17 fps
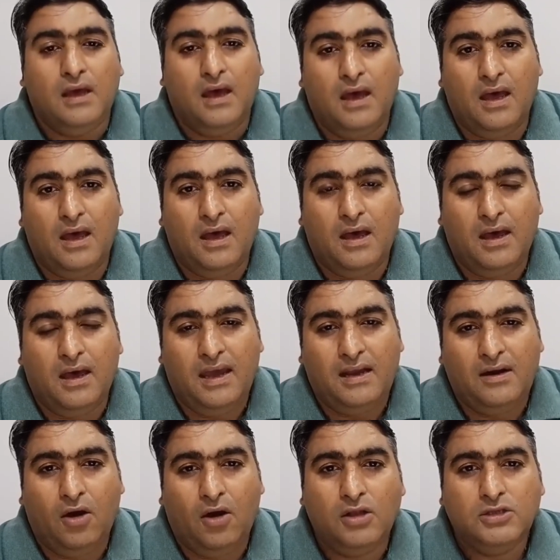
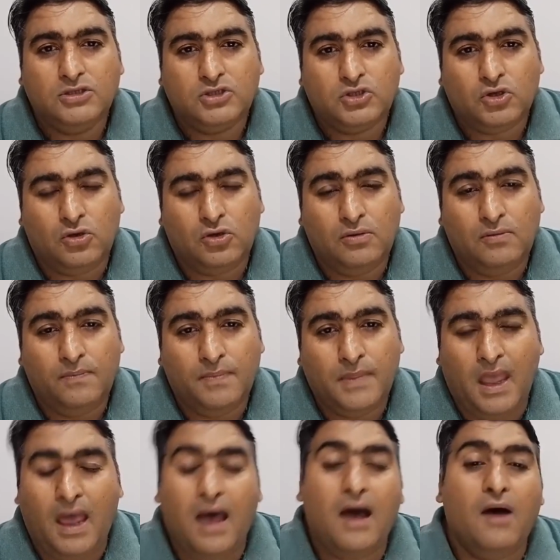And also
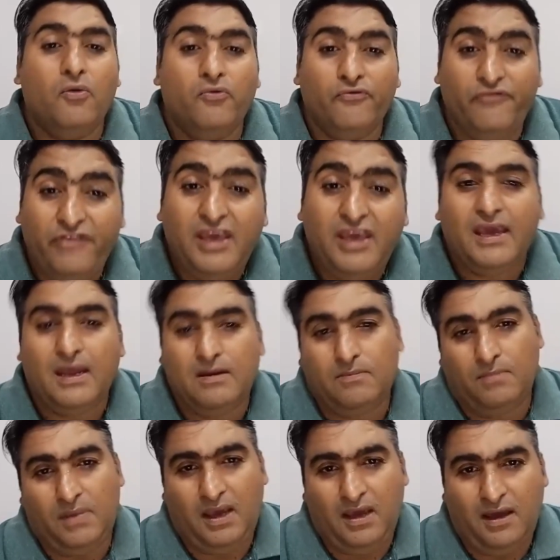how we
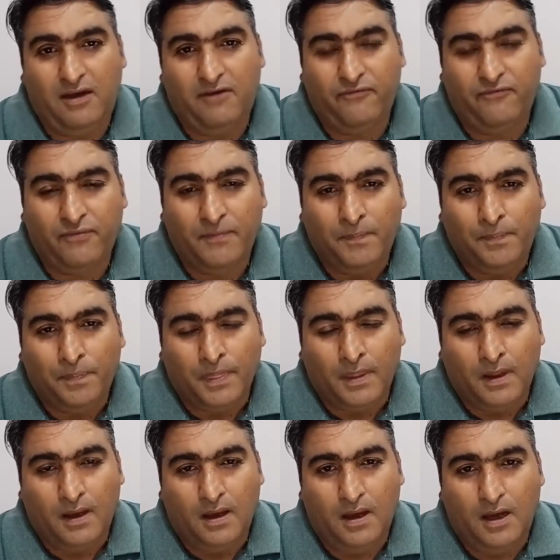can behave
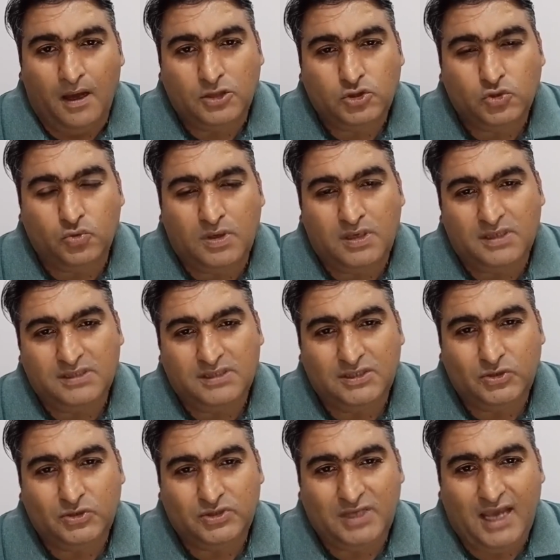towards
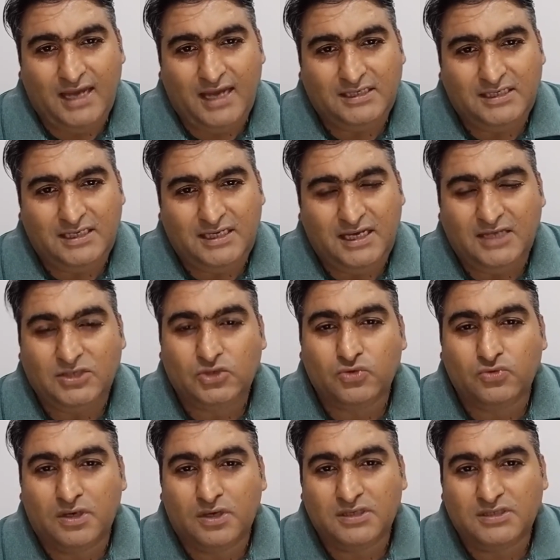the society and
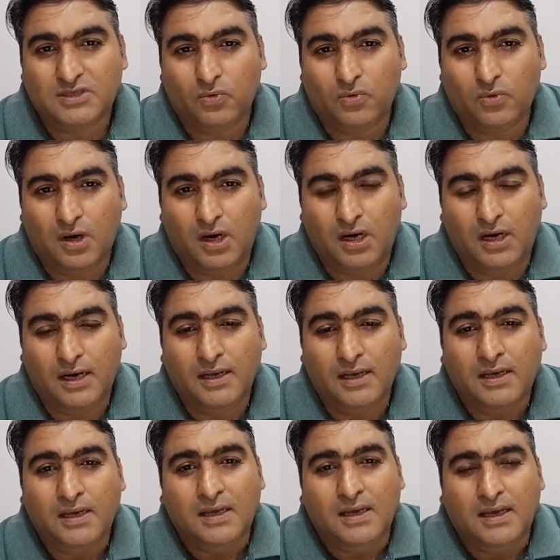towards the world.